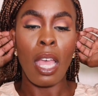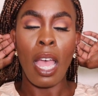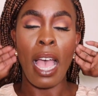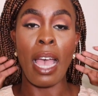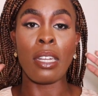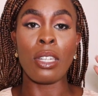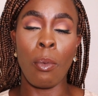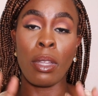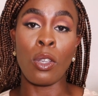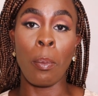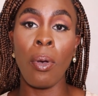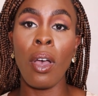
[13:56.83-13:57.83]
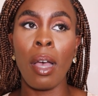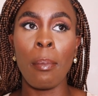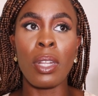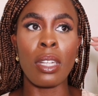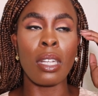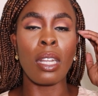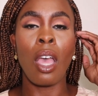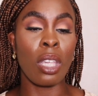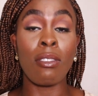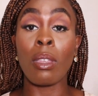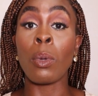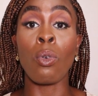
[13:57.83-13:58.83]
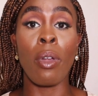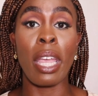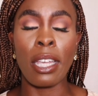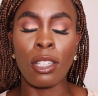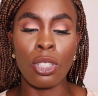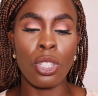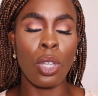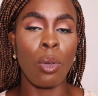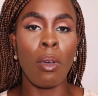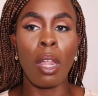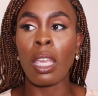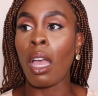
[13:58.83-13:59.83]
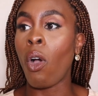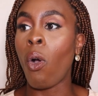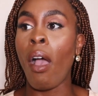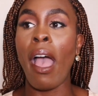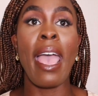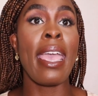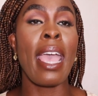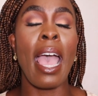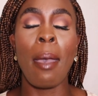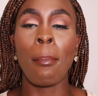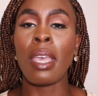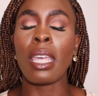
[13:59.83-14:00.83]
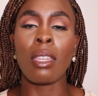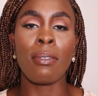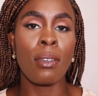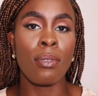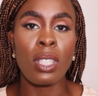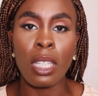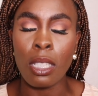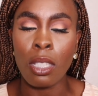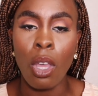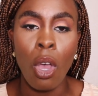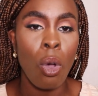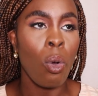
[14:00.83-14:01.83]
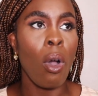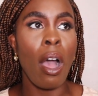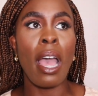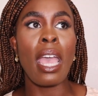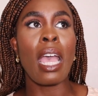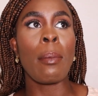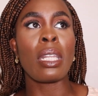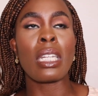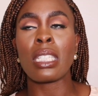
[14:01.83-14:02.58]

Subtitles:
And when you're permanent, give them a range. So like, oh, I am in the 50s, or I am in the